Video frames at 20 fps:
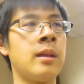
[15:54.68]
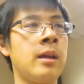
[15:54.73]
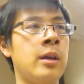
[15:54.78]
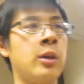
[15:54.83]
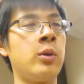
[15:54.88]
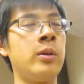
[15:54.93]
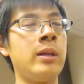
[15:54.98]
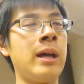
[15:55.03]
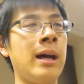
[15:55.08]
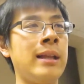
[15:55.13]

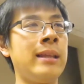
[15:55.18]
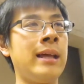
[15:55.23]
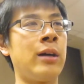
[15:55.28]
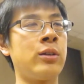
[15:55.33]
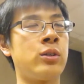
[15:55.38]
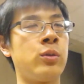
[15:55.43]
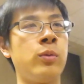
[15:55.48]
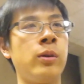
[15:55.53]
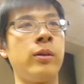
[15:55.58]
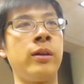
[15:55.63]
you're not allowed
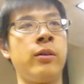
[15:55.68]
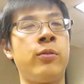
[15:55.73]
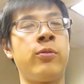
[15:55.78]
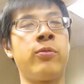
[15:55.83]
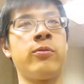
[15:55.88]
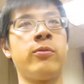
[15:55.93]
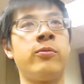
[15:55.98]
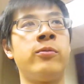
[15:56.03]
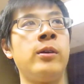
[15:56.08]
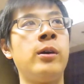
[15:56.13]
to really
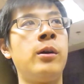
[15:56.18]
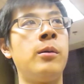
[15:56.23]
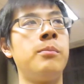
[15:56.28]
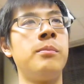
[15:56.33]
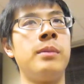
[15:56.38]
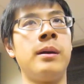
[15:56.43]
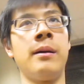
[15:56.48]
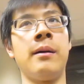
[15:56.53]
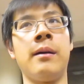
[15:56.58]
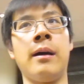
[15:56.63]
film,
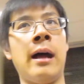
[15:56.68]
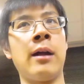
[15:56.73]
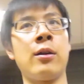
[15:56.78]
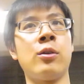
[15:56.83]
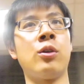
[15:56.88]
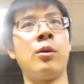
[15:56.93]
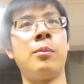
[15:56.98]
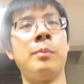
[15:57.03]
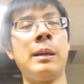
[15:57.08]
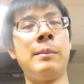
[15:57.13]
but I don't
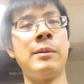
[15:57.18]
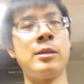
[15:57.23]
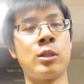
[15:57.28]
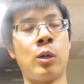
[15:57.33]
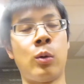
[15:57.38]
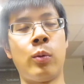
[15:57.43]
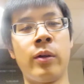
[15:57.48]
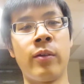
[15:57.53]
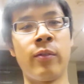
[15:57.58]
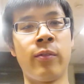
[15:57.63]
know. Maybe
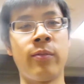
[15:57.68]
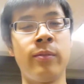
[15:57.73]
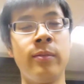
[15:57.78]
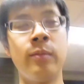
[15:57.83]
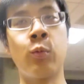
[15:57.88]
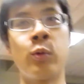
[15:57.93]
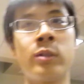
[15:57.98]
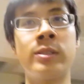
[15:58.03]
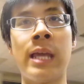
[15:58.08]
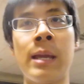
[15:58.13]
someone
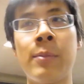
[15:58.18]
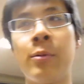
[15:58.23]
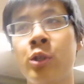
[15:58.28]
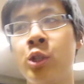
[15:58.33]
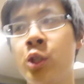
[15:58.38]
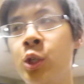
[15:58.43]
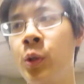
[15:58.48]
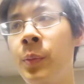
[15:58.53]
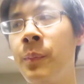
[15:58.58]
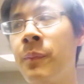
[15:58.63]
was able
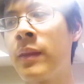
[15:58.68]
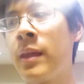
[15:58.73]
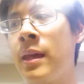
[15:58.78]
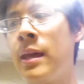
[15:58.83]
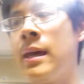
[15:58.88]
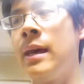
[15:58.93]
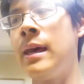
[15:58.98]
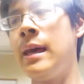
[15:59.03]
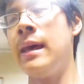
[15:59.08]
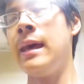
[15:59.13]
to.
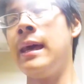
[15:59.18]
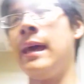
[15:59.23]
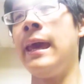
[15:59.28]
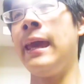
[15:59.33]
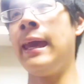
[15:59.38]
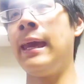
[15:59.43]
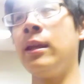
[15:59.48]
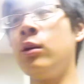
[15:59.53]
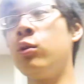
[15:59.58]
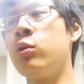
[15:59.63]

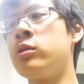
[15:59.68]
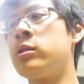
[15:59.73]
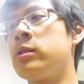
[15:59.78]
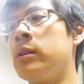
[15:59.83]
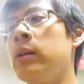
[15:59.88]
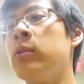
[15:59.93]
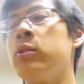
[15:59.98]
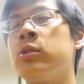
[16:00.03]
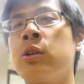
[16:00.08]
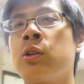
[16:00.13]
And it was
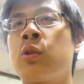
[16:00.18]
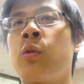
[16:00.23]
it was just